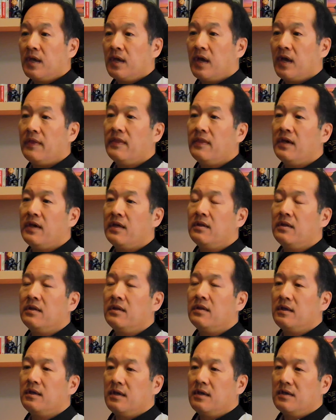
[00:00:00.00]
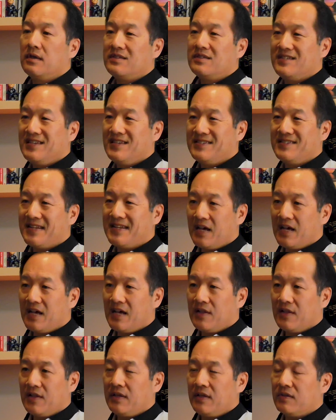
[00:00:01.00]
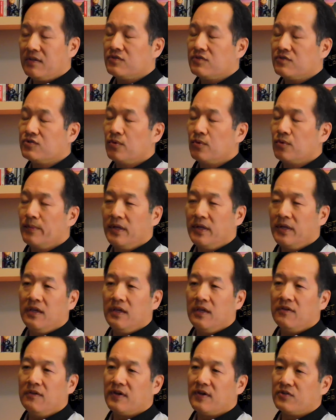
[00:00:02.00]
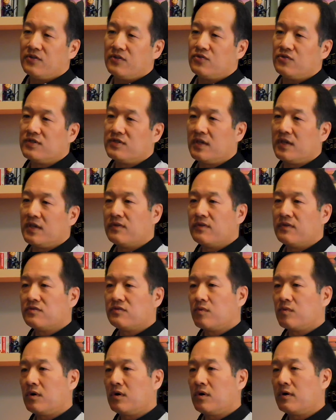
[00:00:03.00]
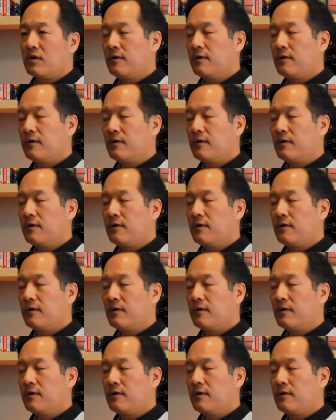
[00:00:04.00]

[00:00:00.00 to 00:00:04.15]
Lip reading: And then seasonality. So many investors get this wrong.